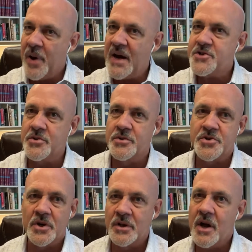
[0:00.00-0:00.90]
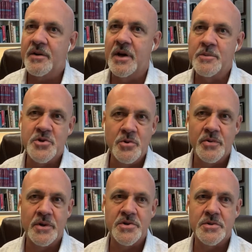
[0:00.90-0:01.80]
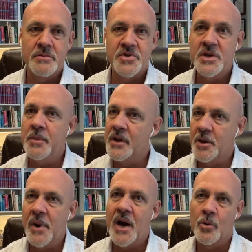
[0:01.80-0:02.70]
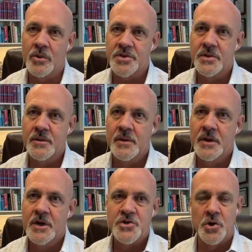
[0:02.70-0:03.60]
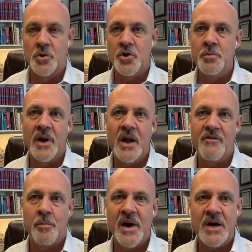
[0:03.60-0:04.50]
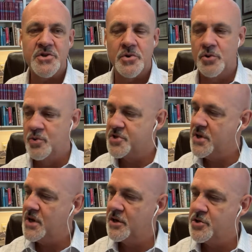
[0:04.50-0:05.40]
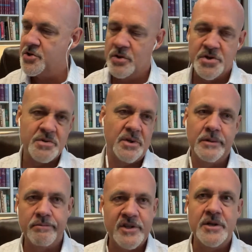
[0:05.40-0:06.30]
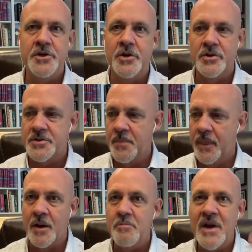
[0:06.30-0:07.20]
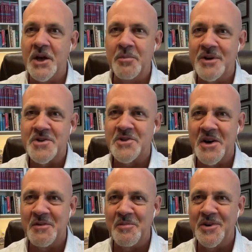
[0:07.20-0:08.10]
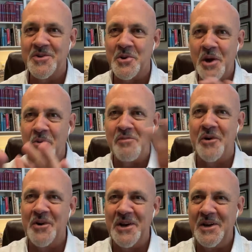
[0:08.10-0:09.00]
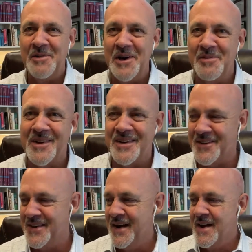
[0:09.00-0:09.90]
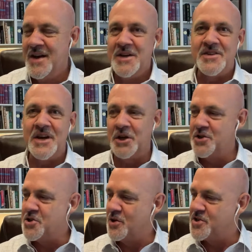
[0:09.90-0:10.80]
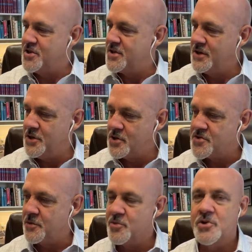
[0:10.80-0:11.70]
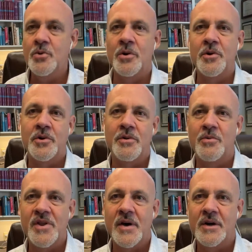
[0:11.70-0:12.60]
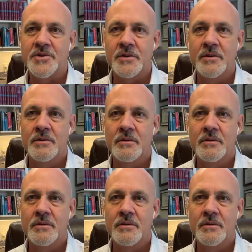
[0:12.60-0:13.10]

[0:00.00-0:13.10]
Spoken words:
Pastors a lot of times do things seemingly backwards. So you might have a pastor who has taken a church in 10 years, I'm making a bunch of stuff up here, so I'm not referring to anybody in particular, taken a church in 10 years from 200 to 3,000.